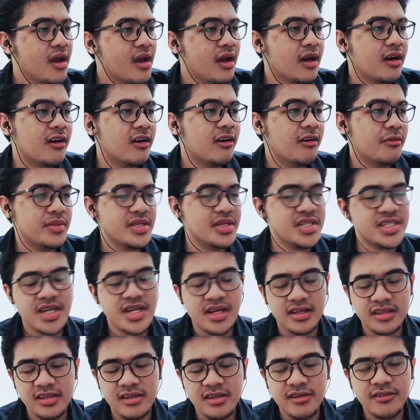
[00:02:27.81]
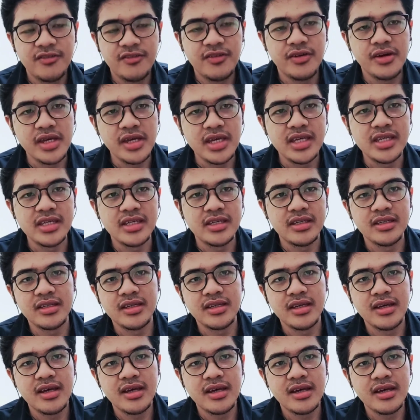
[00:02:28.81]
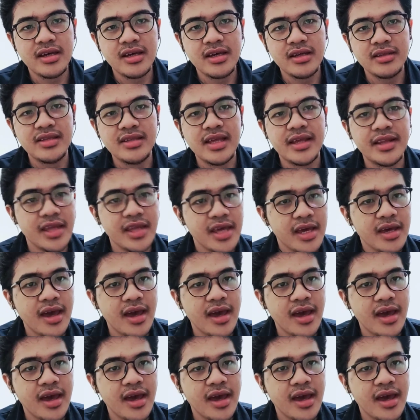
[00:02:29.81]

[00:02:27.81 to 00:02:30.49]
of adjective ing that